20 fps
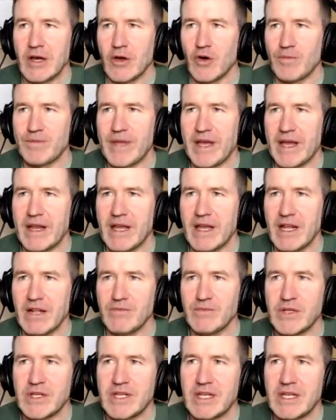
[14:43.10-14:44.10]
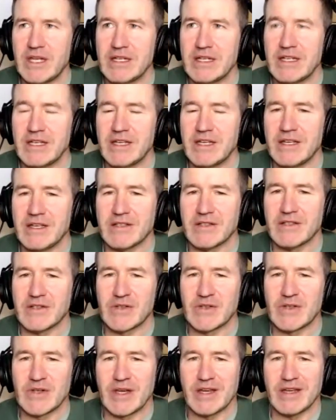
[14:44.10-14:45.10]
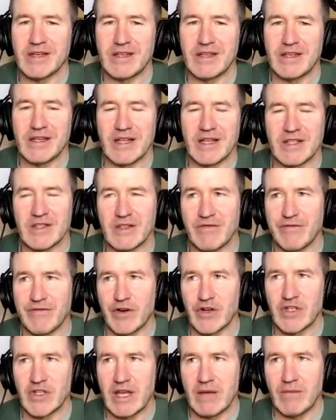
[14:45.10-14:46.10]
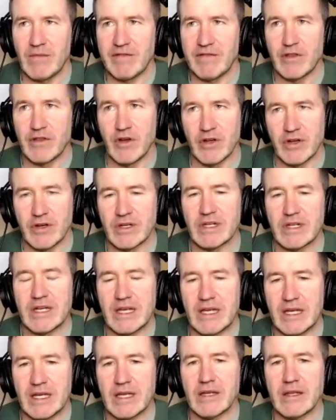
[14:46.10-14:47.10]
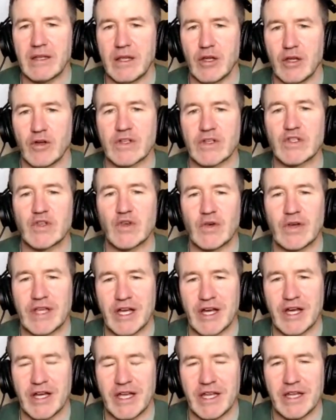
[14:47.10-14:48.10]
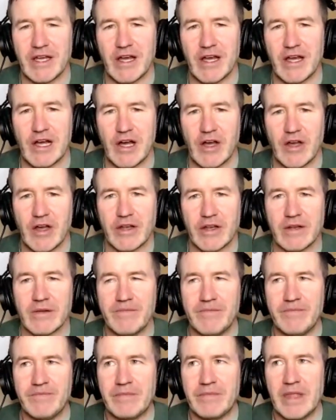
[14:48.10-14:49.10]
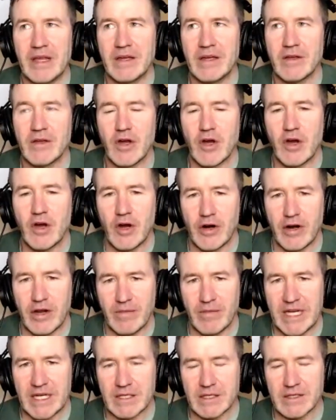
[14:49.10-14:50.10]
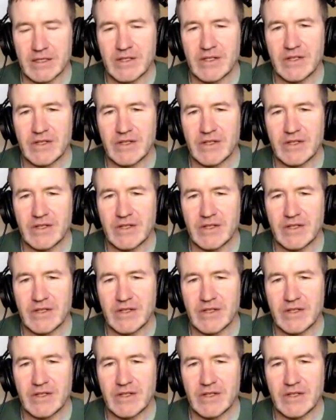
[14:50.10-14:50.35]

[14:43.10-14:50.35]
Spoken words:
I hope that helped. It's yeah, that's the first time I've done a sewing guide on ornamentals.